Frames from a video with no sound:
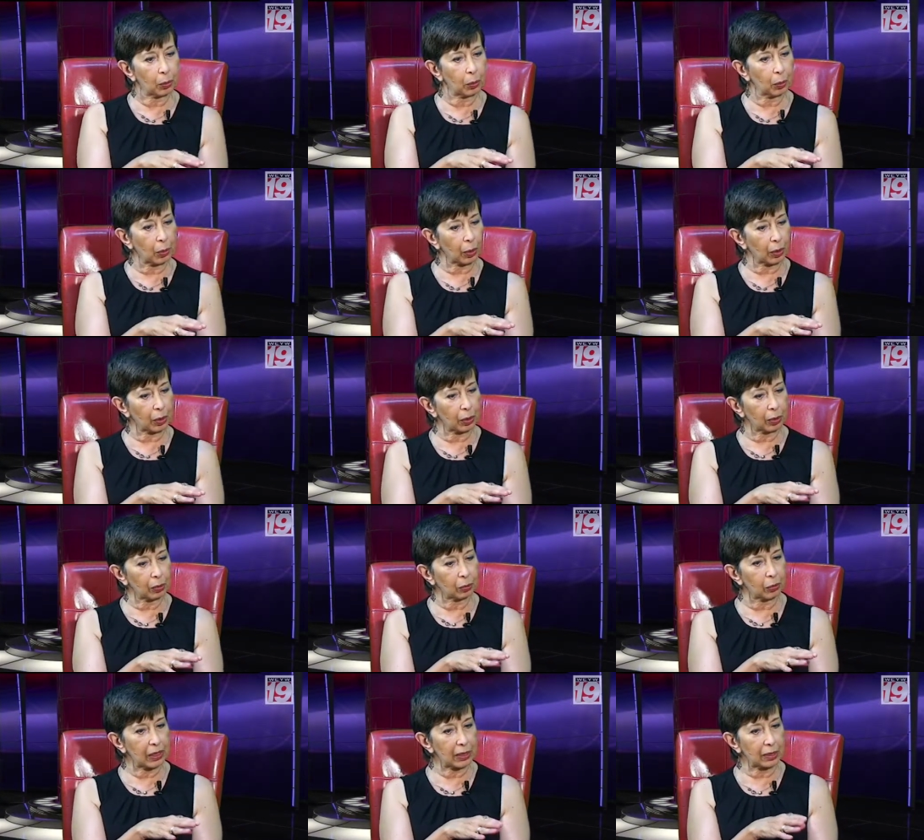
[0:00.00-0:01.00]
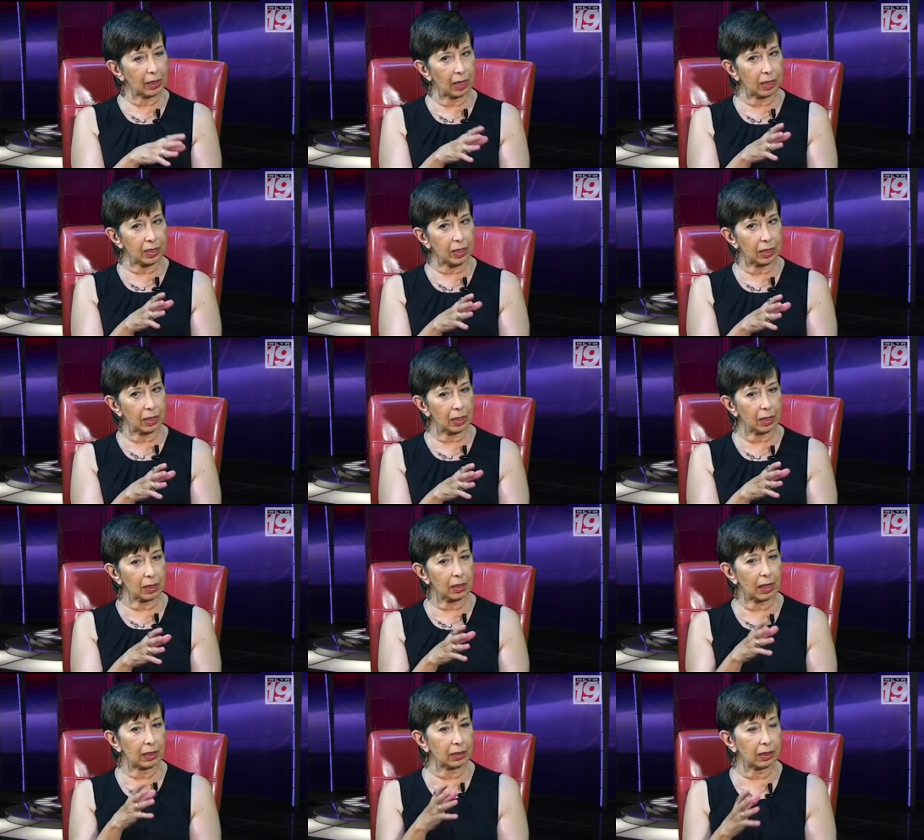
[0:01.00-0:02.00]
were realizing
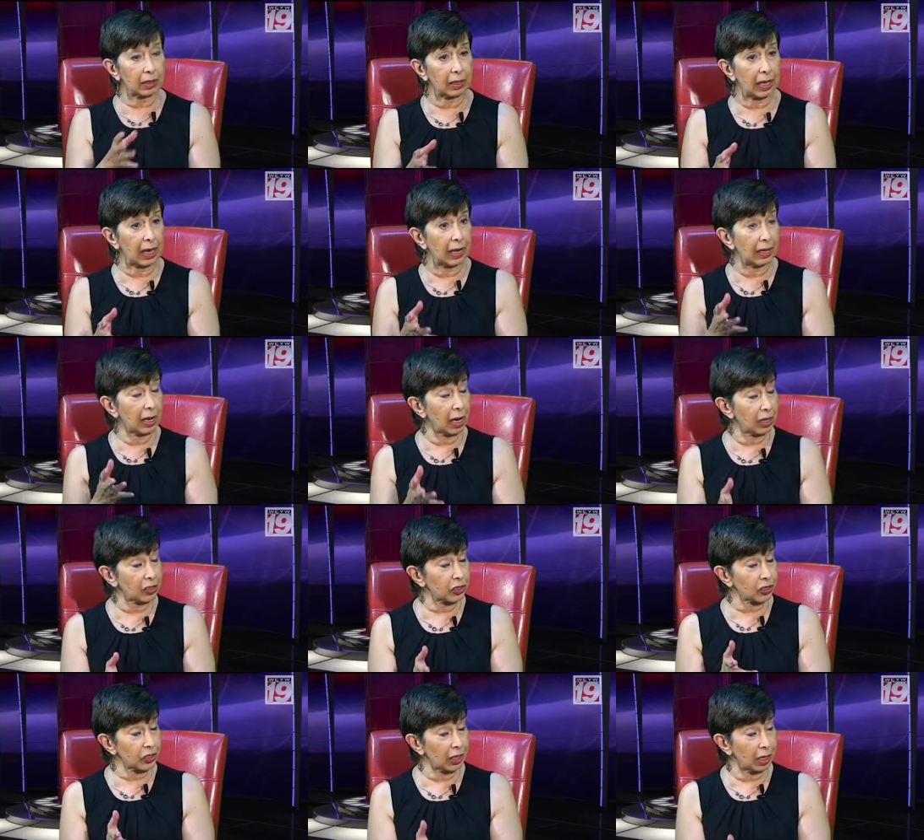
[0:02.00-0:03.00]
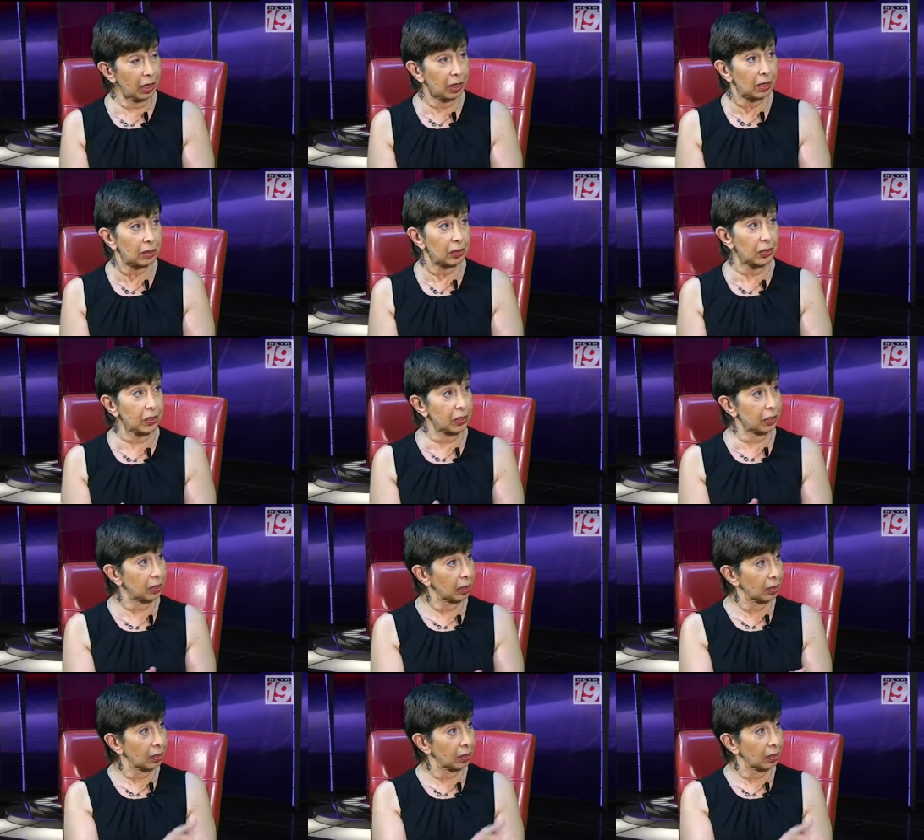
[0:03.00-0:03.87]
that they had changed